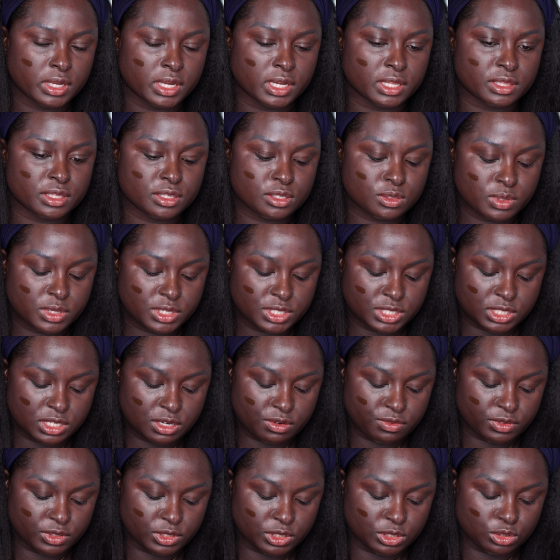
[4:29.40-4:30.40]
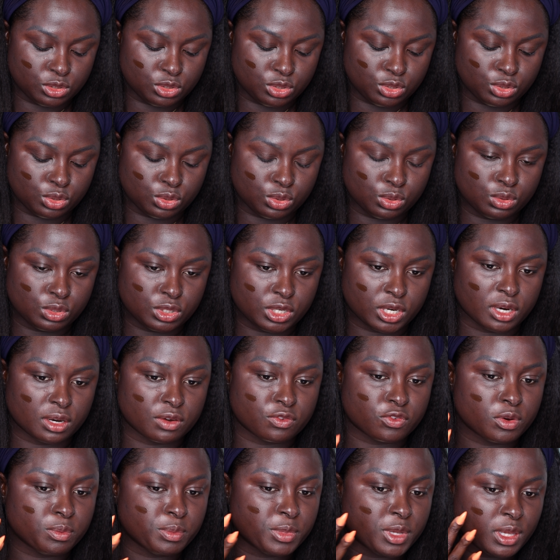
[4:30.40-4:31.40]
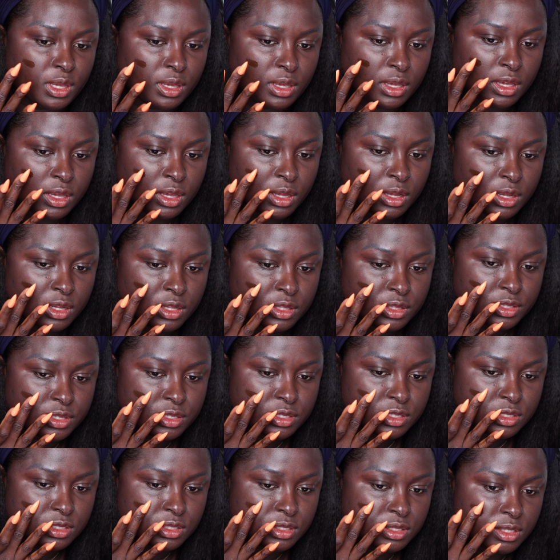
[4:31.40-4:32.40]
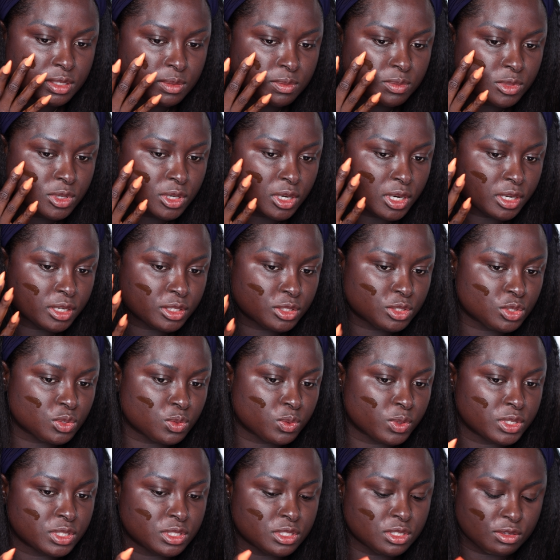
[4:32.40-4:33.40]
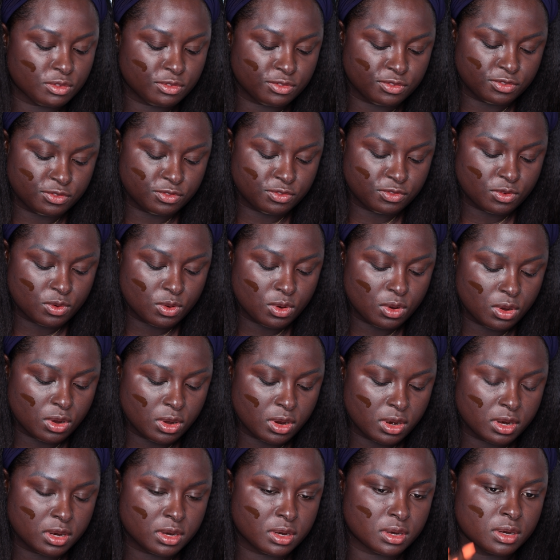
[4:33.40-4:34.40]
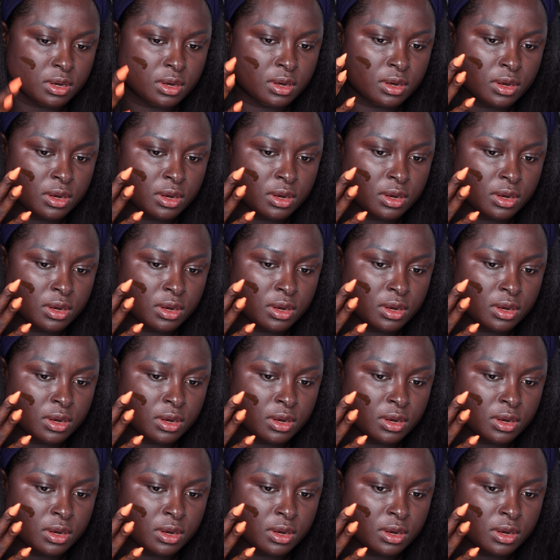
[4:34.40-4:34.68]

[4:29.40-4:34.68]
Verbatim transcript: Yeah, this one is definitely too dark for me. This is Deep Dark twenty-four,